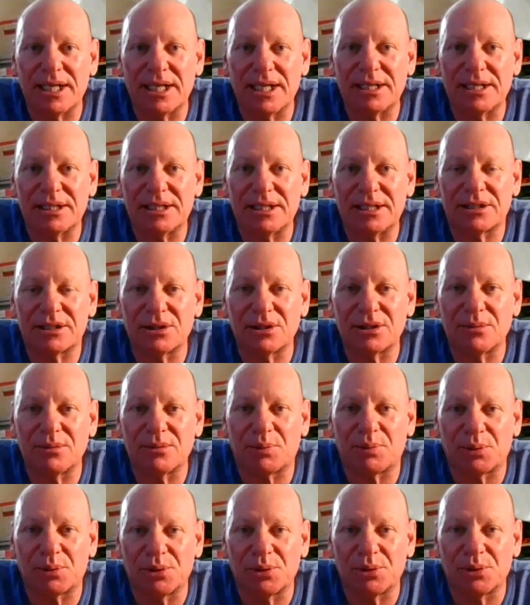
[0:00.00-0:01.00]
to
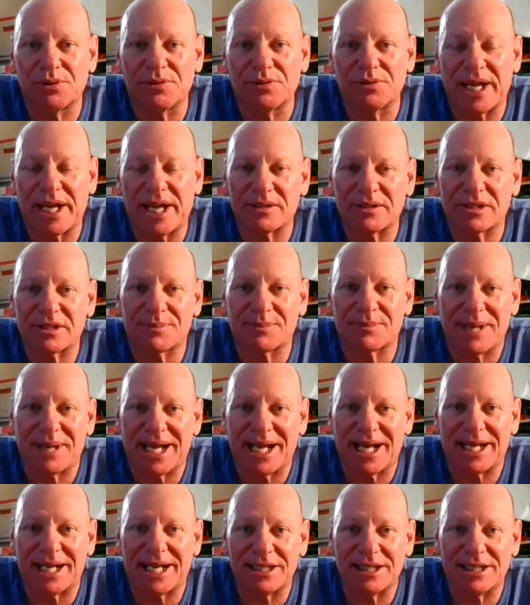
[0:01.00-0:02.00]
prove how smart
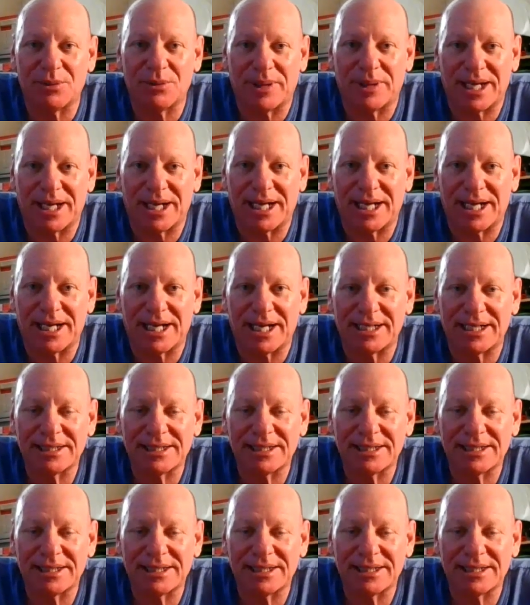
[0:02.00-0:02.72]
you are